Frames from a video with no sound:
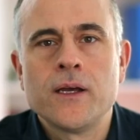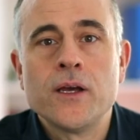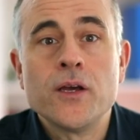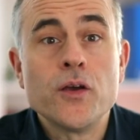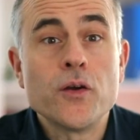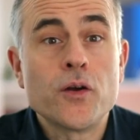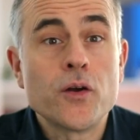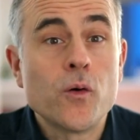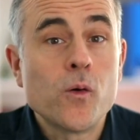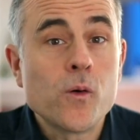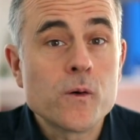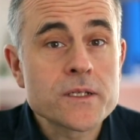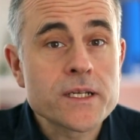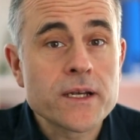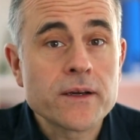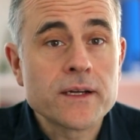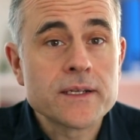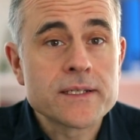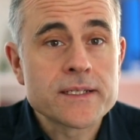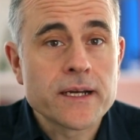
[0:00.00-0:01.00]
You can
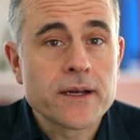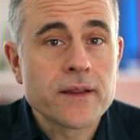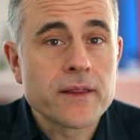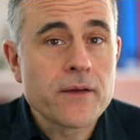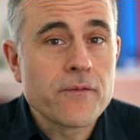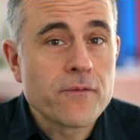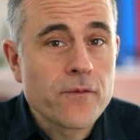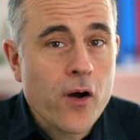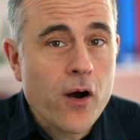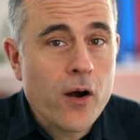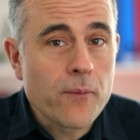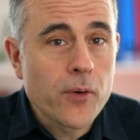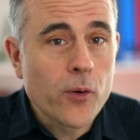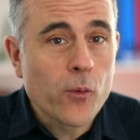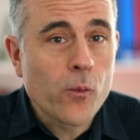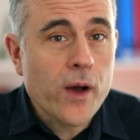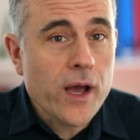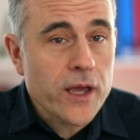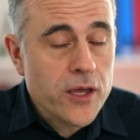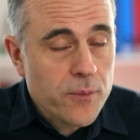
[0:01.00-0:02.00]
also consider the
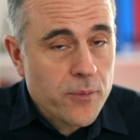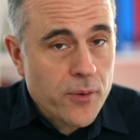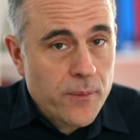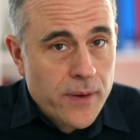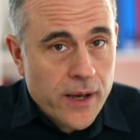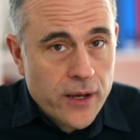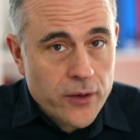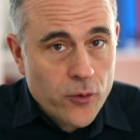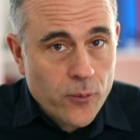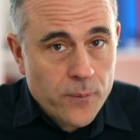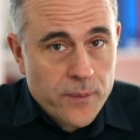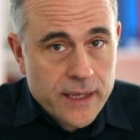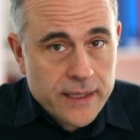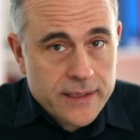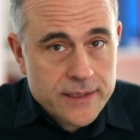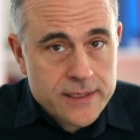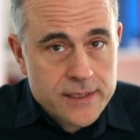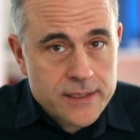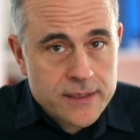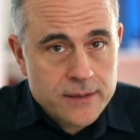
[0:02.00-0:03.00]
environment where you prepare your
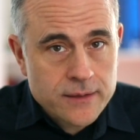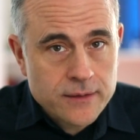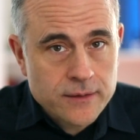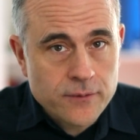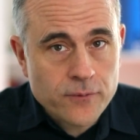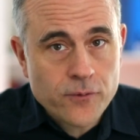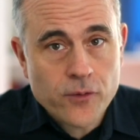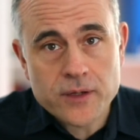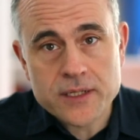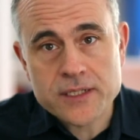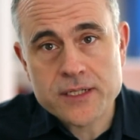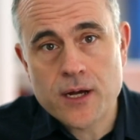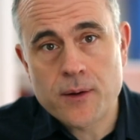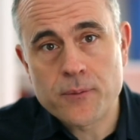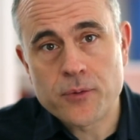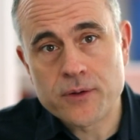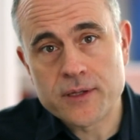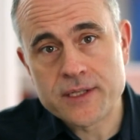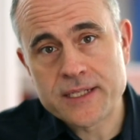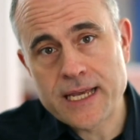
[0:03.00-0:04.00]
bids. For
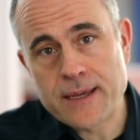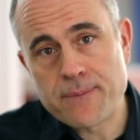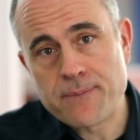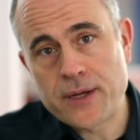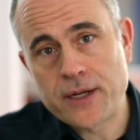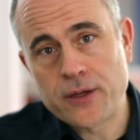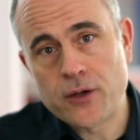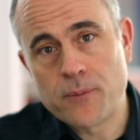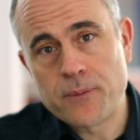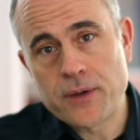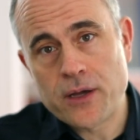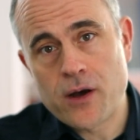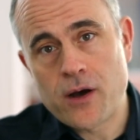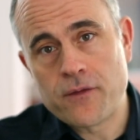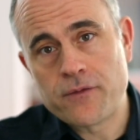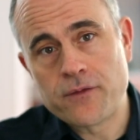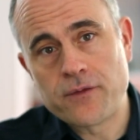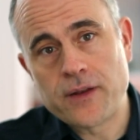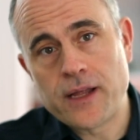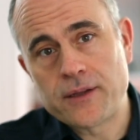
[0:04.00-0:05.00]
example, the team bidding on
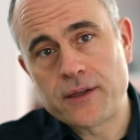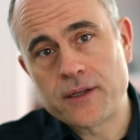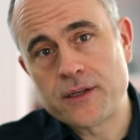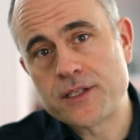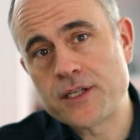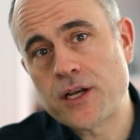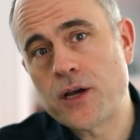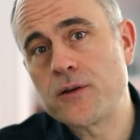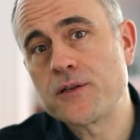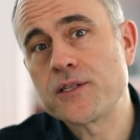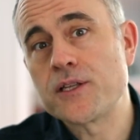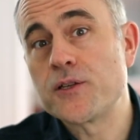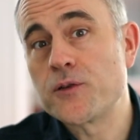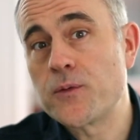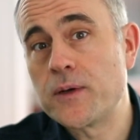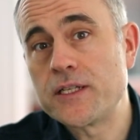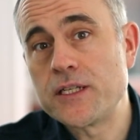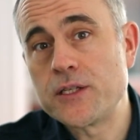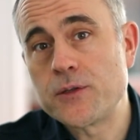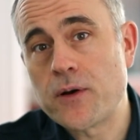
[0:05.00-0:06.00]
behalf of London to host the
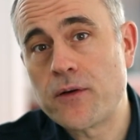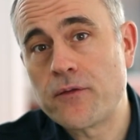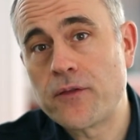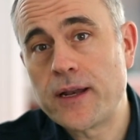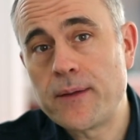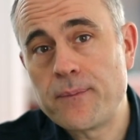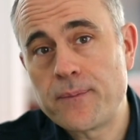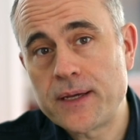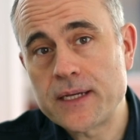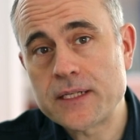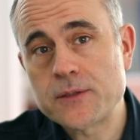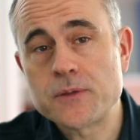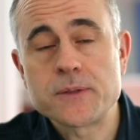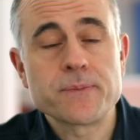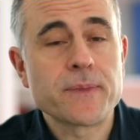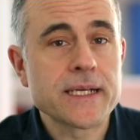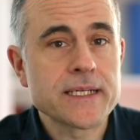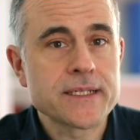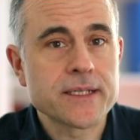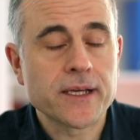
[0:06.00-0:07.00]
2012 Olympics was
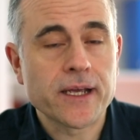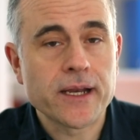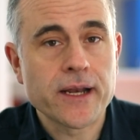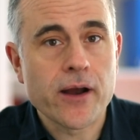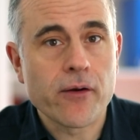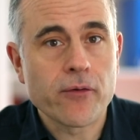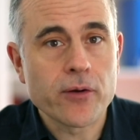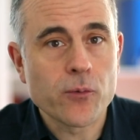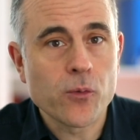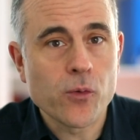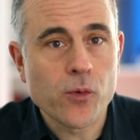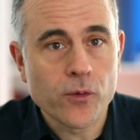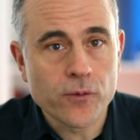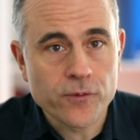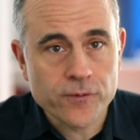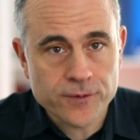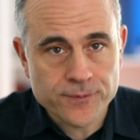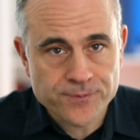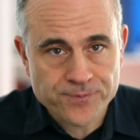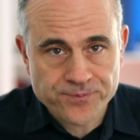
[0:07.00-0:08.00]
based at Canary
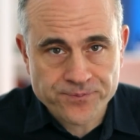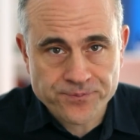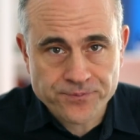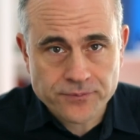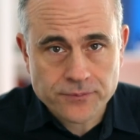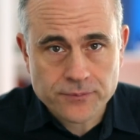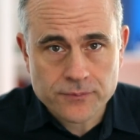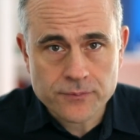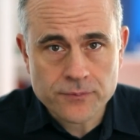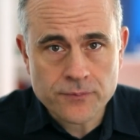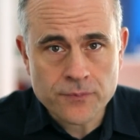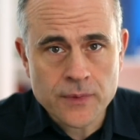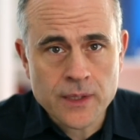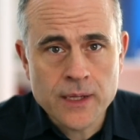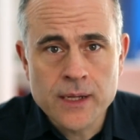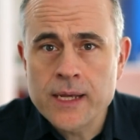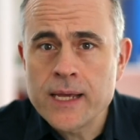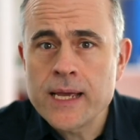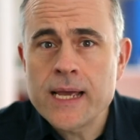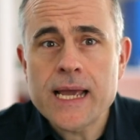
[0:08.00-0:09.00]
Wharf.
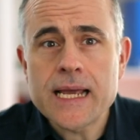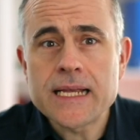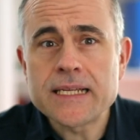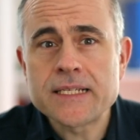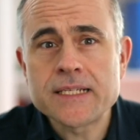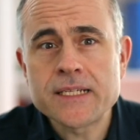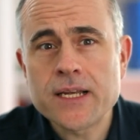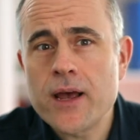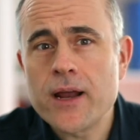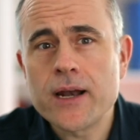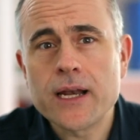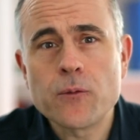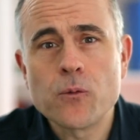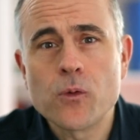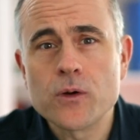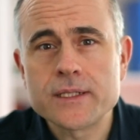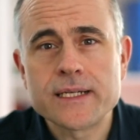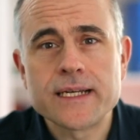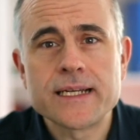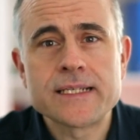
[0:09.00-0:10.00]
It certainly
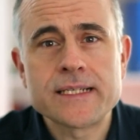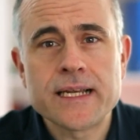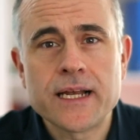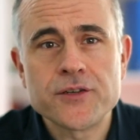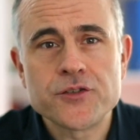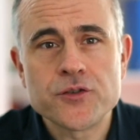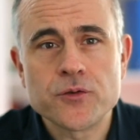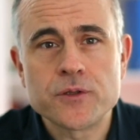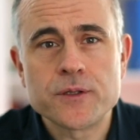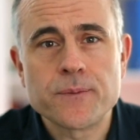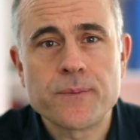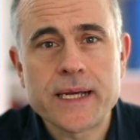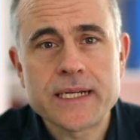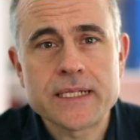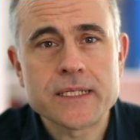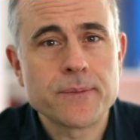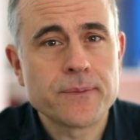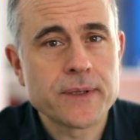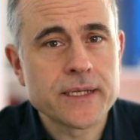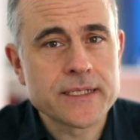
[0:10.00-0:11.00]
wasn't essential to
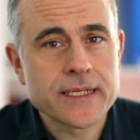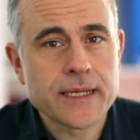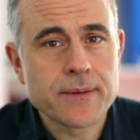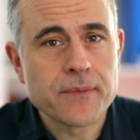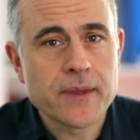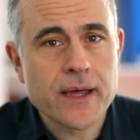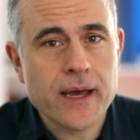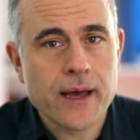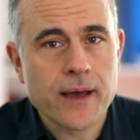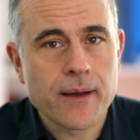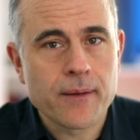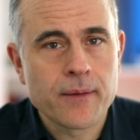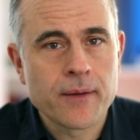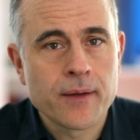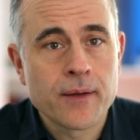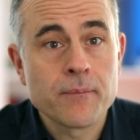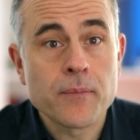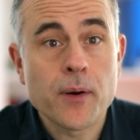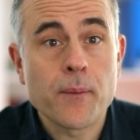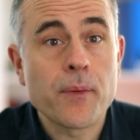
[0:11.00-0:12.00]
base the bid team there,
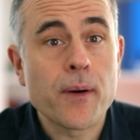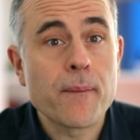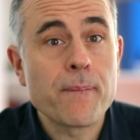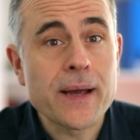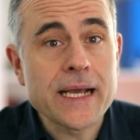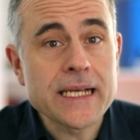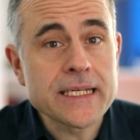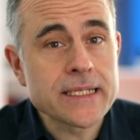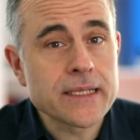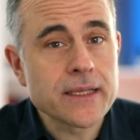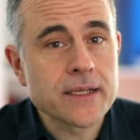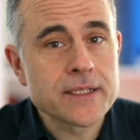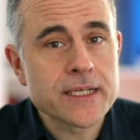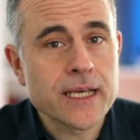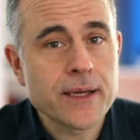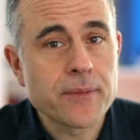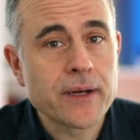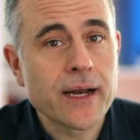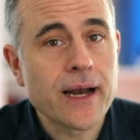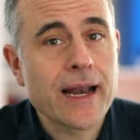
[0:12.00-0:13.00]
but by basing the
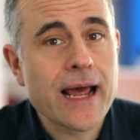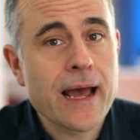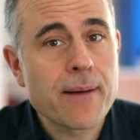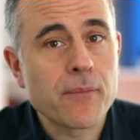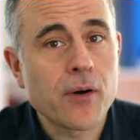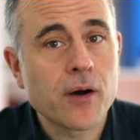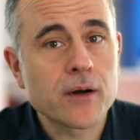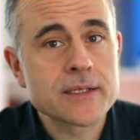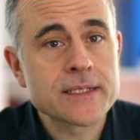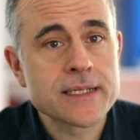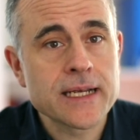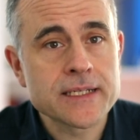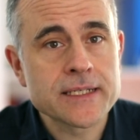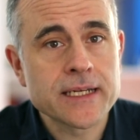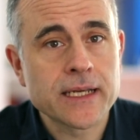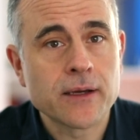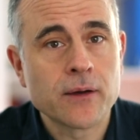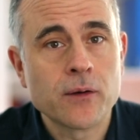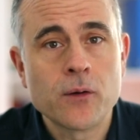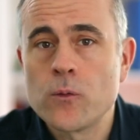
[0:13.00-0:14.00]
team in a landmark
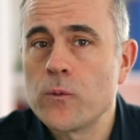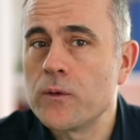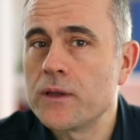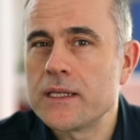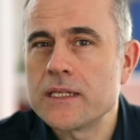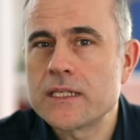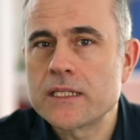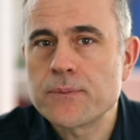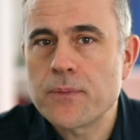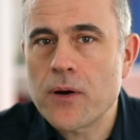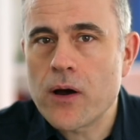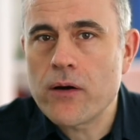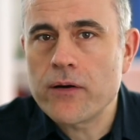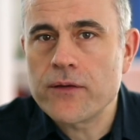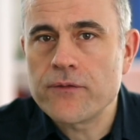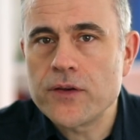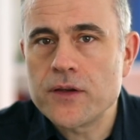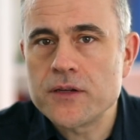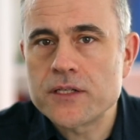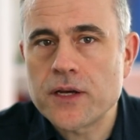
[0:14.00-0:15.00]
setting, with
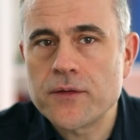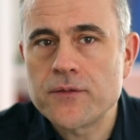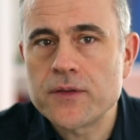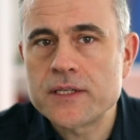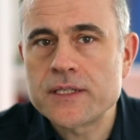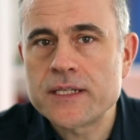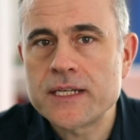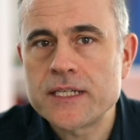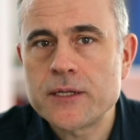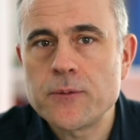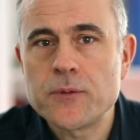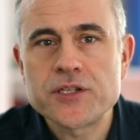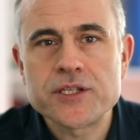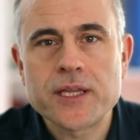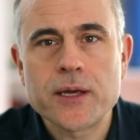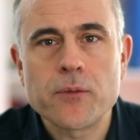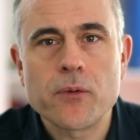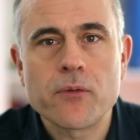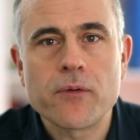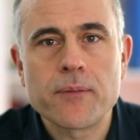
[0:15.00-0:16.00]
inspiring views over the city which
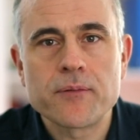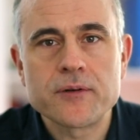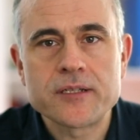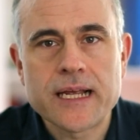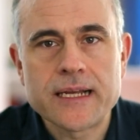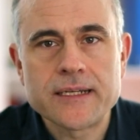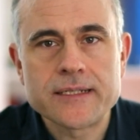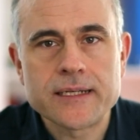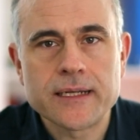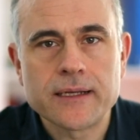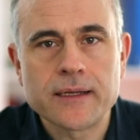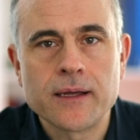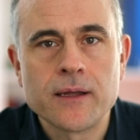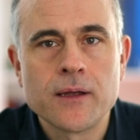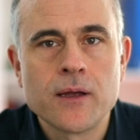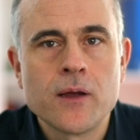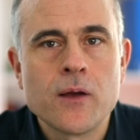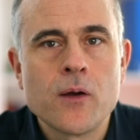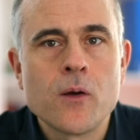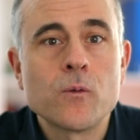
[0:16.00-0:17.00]
they were representing,
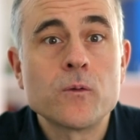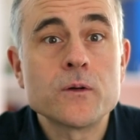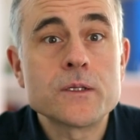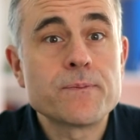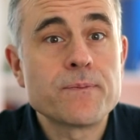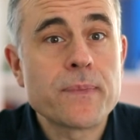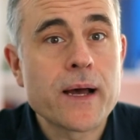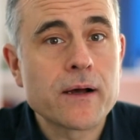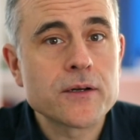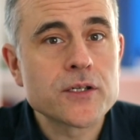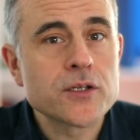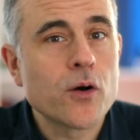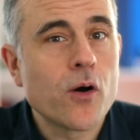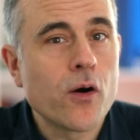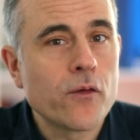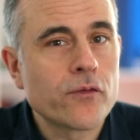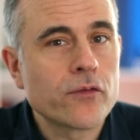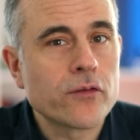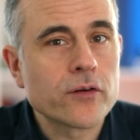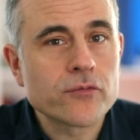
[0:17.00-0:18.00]
was bound to
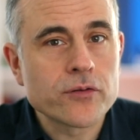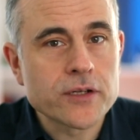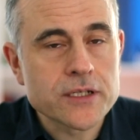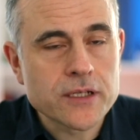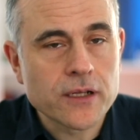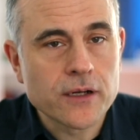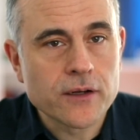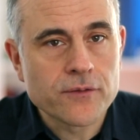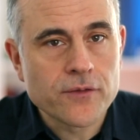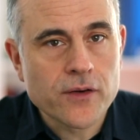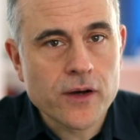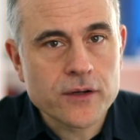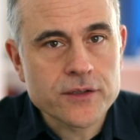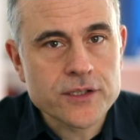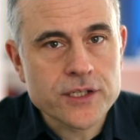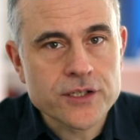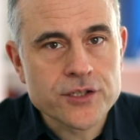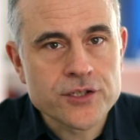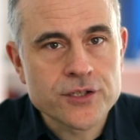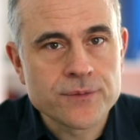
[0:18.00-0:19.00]
offer a critical
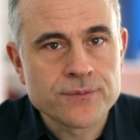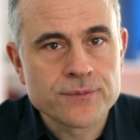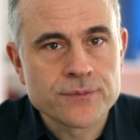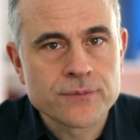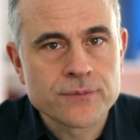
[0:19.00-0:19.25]
advantage.